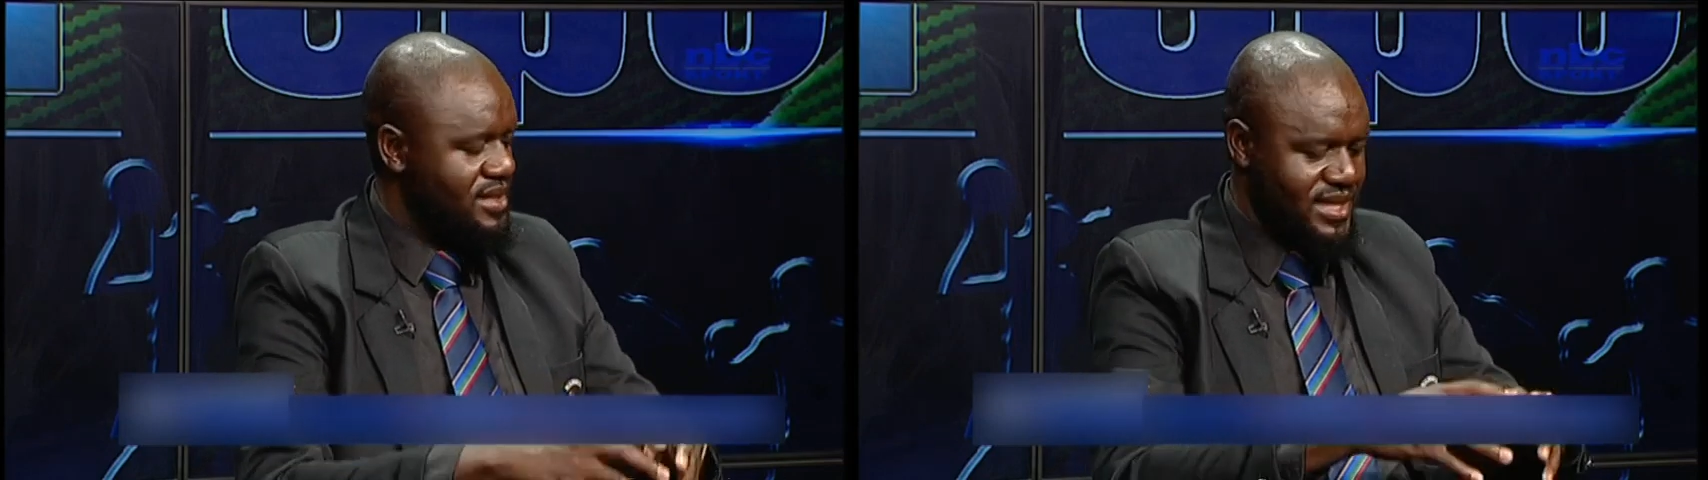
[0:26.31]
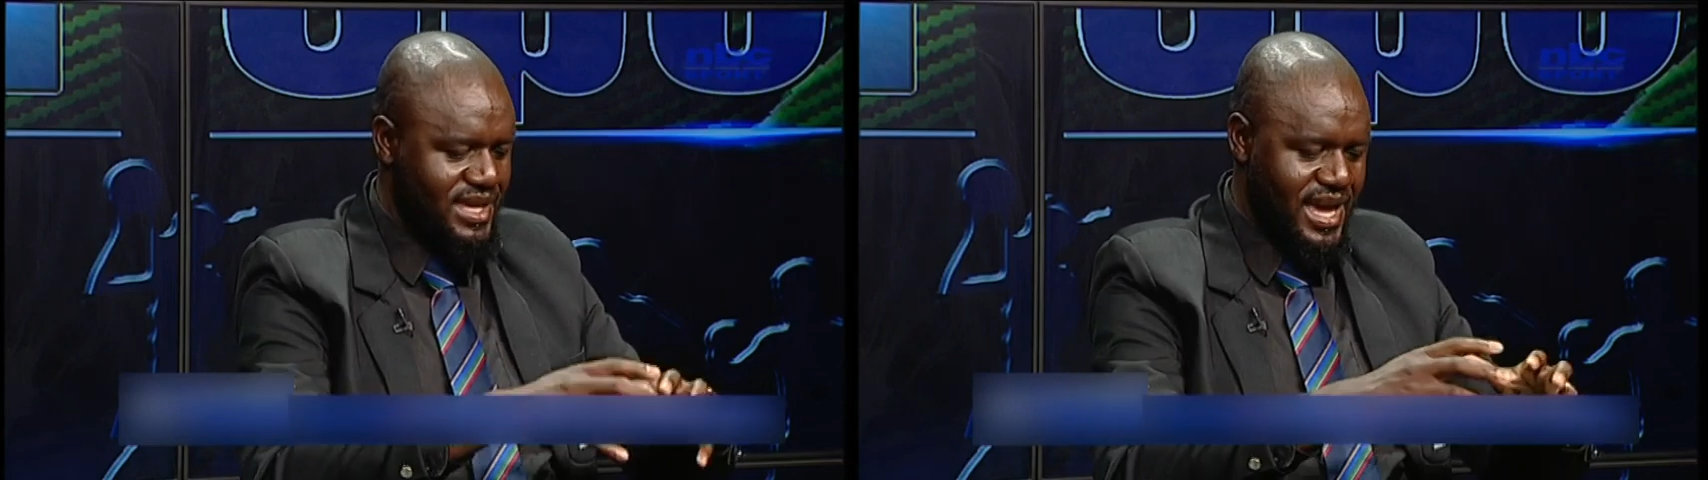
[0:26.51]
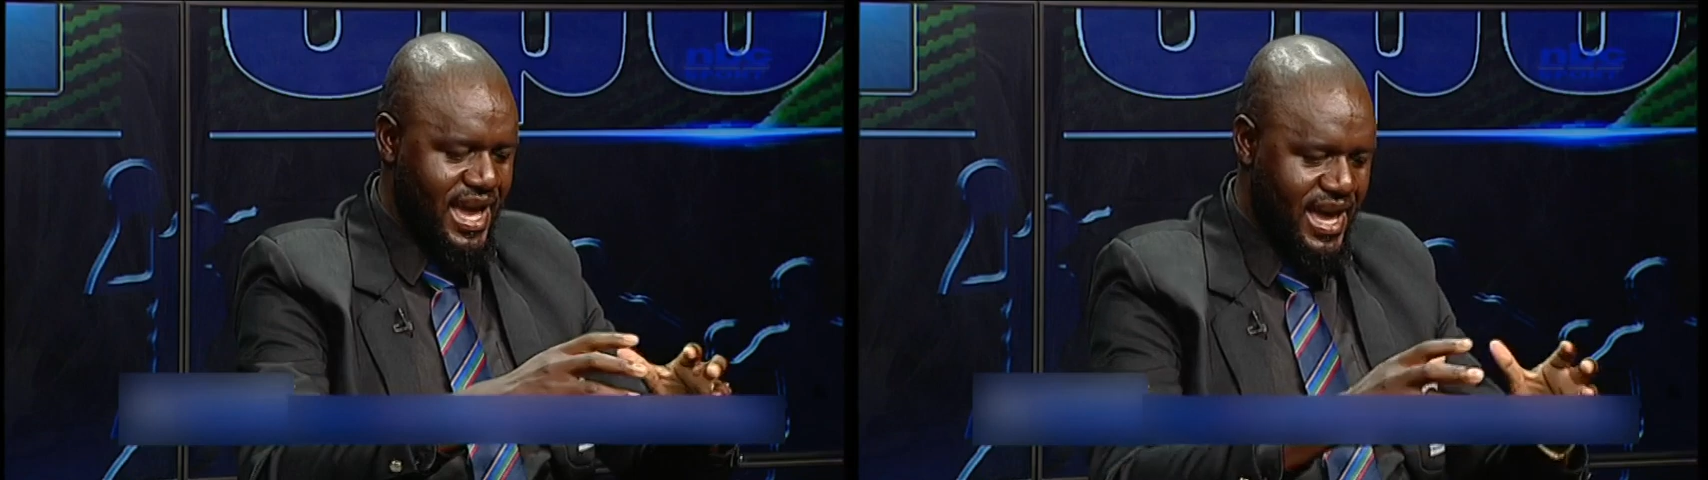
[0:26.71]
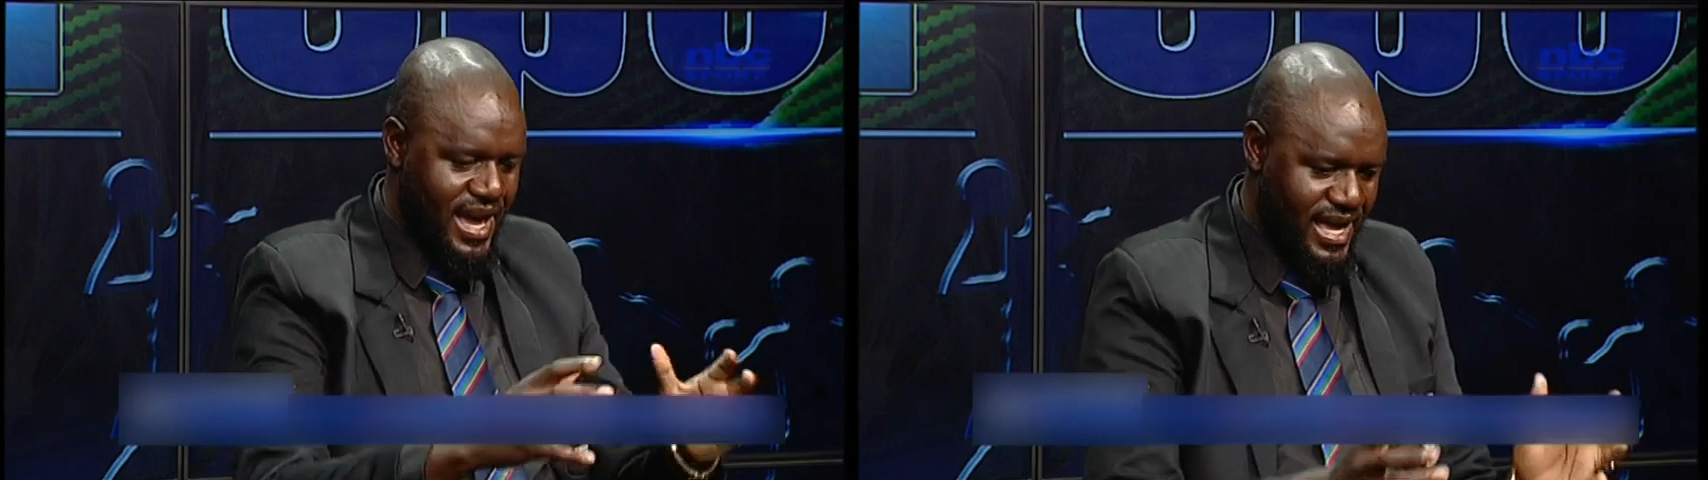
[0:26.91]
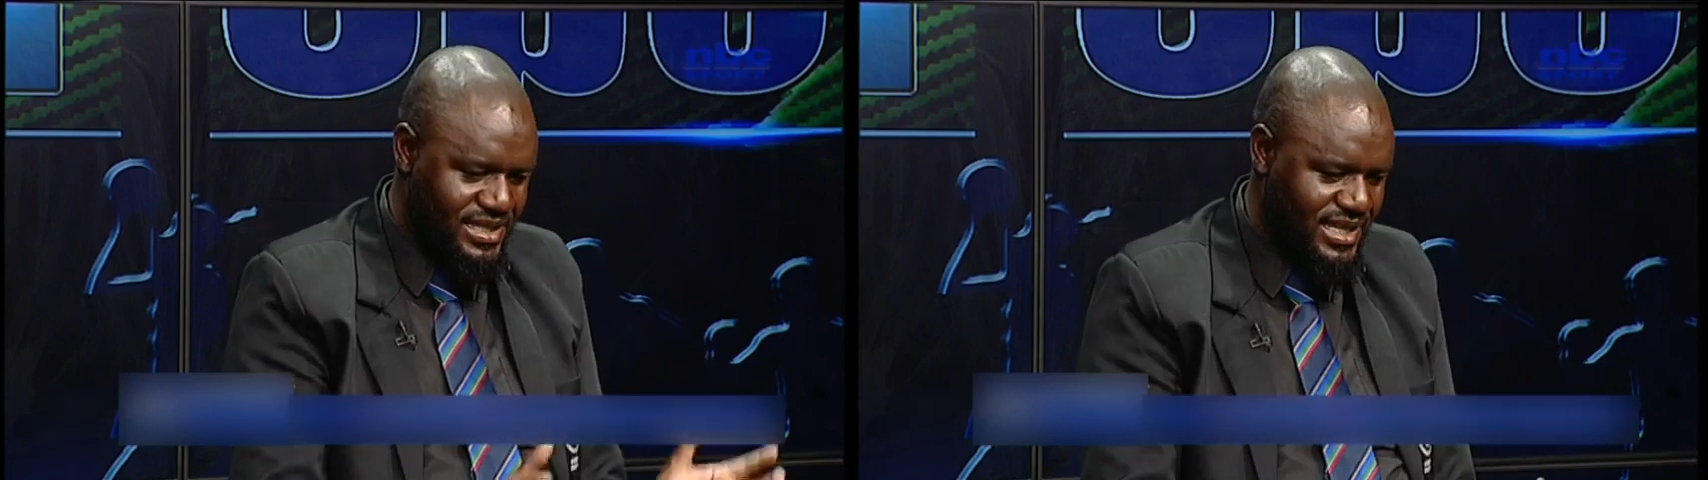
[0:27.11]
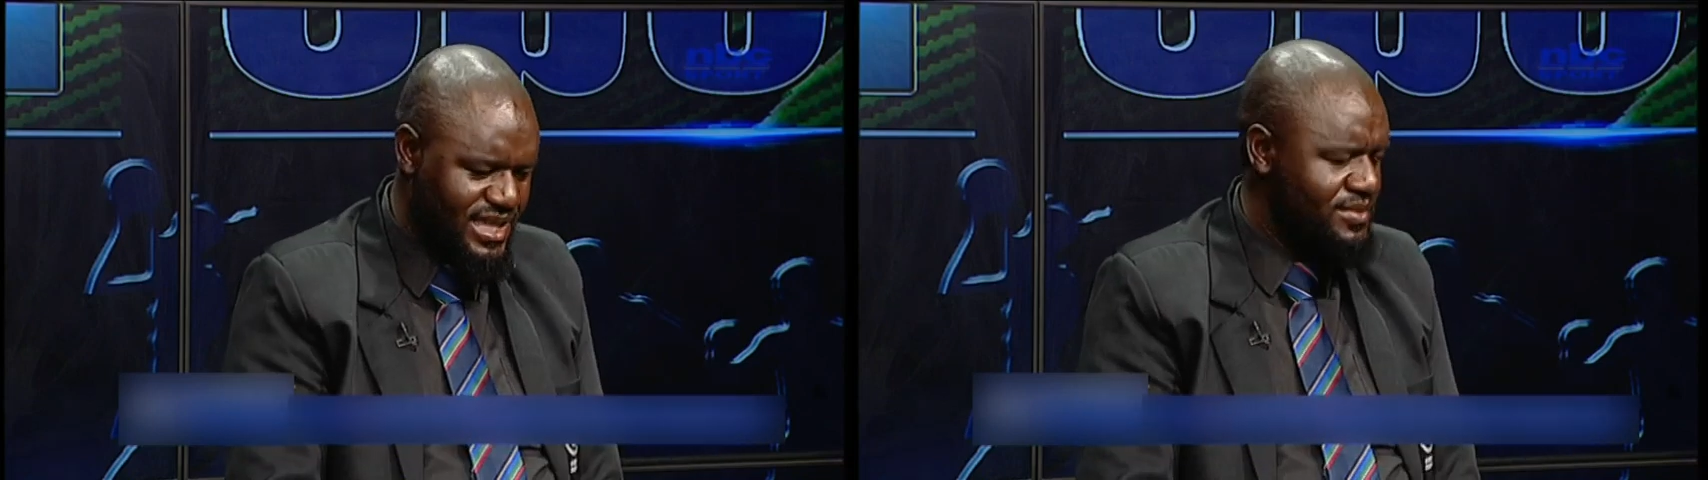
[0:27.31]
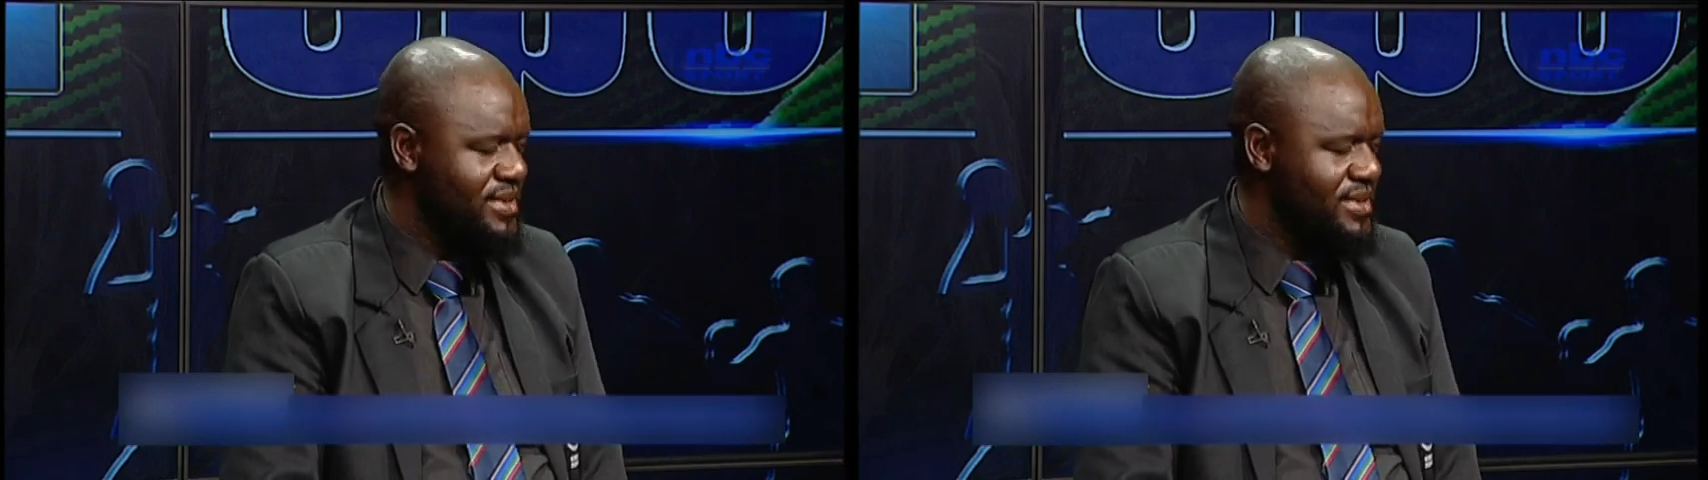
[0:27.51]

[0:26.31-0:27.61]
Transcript: They are under the